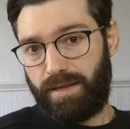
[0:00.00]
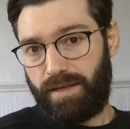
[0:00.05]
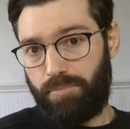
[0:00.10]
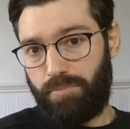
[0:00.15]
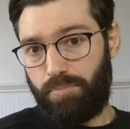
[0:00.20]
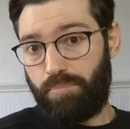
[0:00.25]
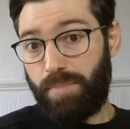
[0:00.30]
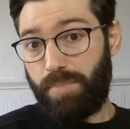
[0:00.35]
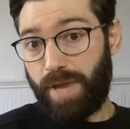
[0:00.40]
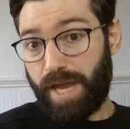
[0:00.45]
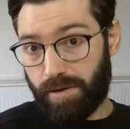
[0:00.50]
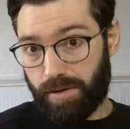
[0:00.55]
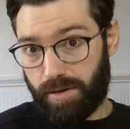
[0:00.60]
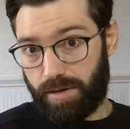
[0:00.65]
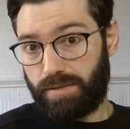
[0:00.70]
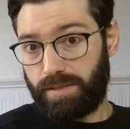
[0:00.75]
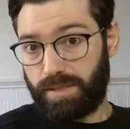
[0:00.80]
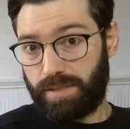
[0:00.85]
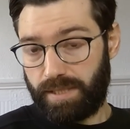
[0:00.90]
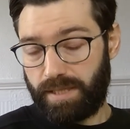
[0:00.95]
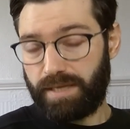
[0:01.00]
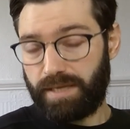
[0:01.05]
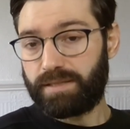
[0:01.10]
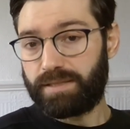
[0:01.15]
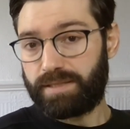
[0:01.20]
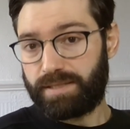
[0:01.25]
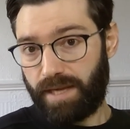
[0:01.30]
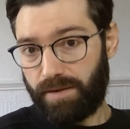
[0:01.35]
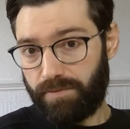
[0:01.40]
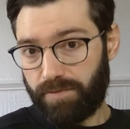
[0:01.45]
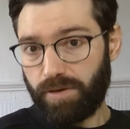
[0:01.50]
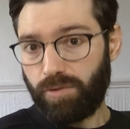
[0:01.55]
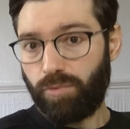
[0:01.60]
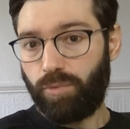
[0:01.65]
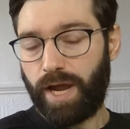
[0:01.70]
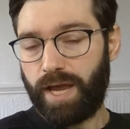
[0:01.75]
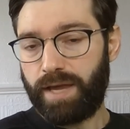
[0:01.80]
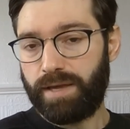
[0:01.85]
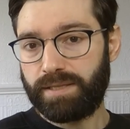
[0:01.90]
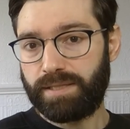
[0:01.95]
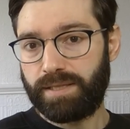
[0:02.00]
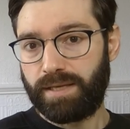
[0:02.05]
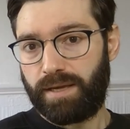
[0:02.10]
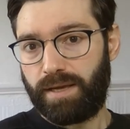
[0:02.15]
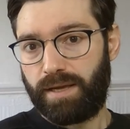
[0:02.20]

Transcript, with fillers: mirrors in several ways